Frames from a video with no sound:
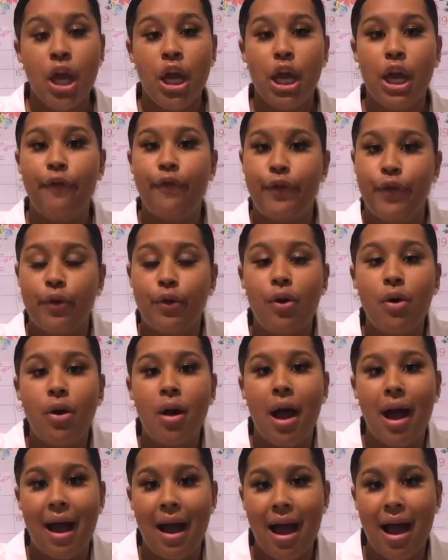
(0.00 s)
If you don't
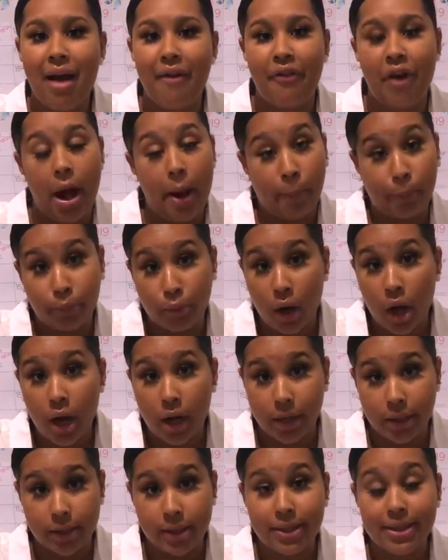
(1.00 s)
have a
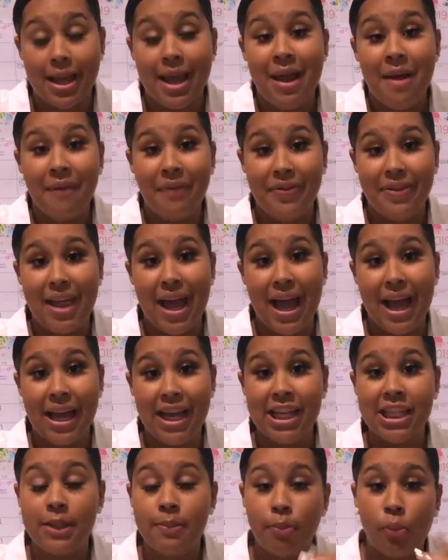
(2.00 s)
product
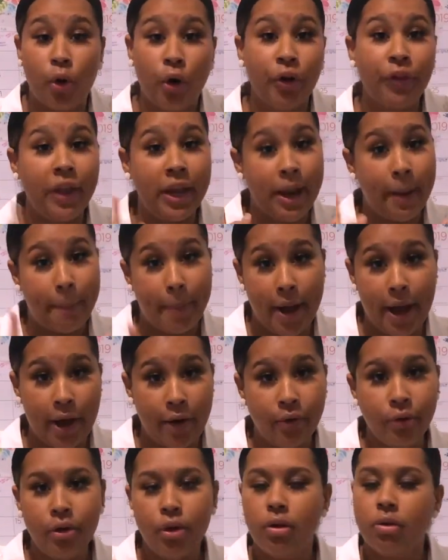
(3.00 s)
that is more than a
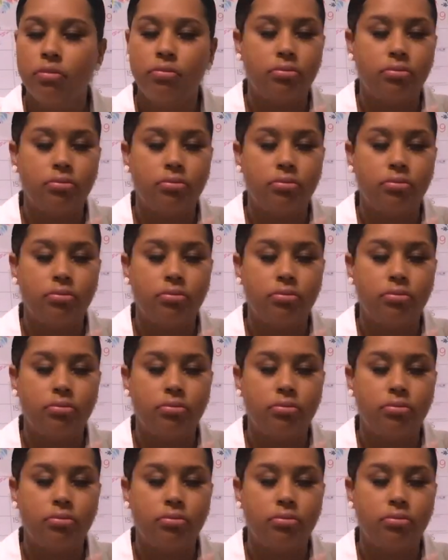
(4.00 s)
pound,